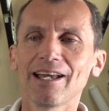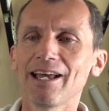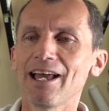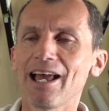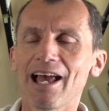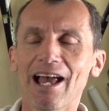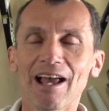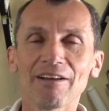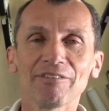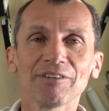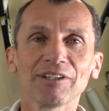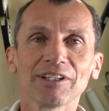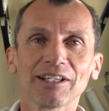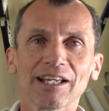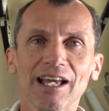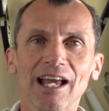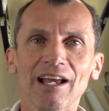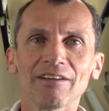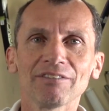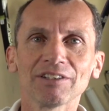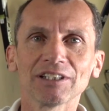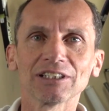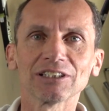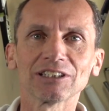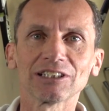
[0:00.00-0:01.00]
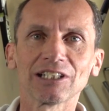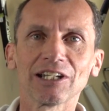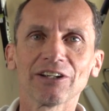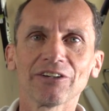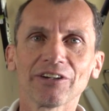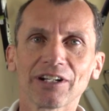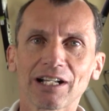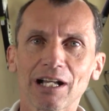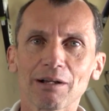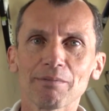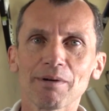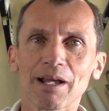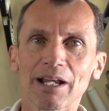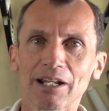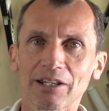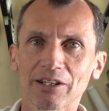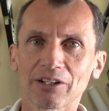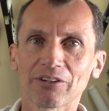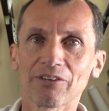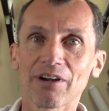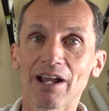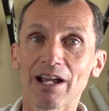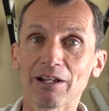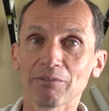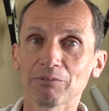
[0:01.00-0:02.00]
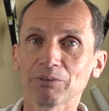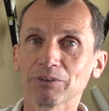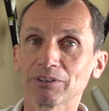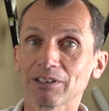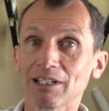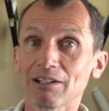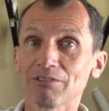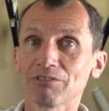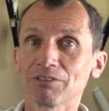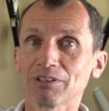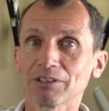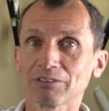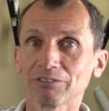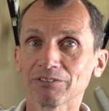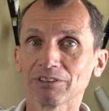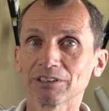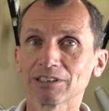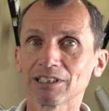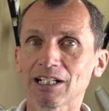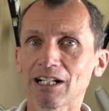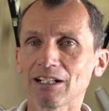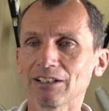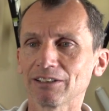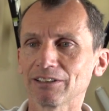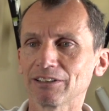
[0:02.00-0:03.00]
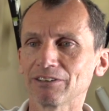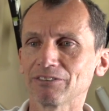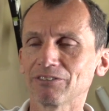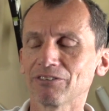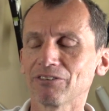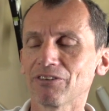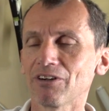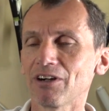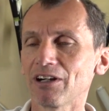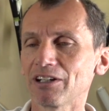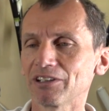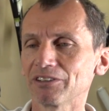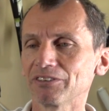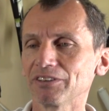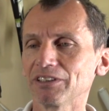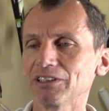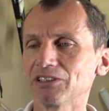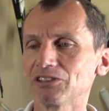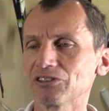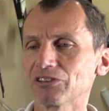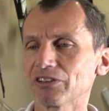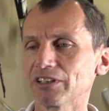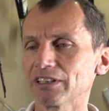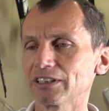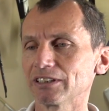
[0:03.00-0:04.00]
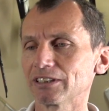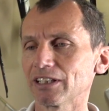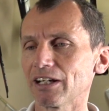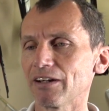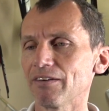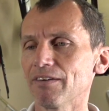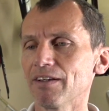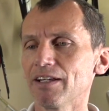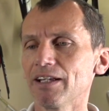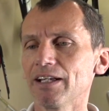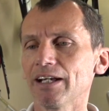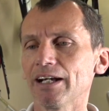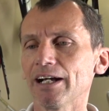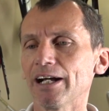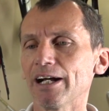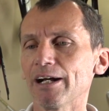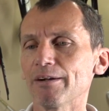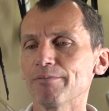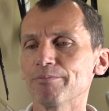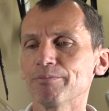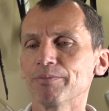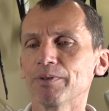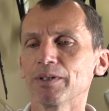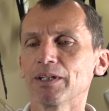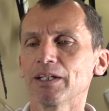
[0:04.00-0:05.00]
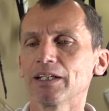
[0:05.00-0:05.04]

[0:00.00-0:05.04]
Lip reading: Having a steerer come out of the crown will definitely result in a rider injury. So now,